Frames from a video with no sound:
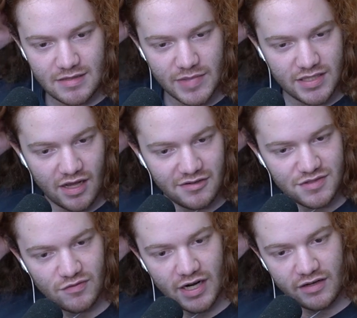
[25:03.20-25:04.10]
the
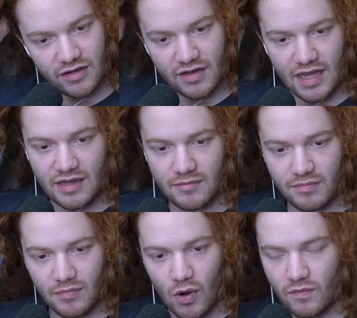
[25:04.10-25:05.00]
McDonald's fry cook and
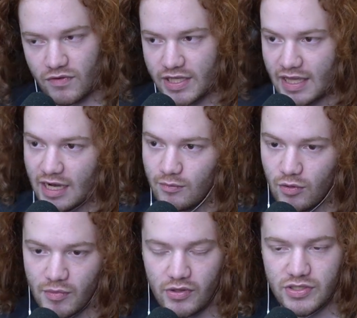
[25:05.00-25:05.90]
then hopefully getting
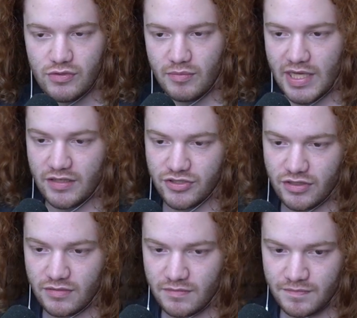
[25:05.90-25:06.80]
promoted to a manager.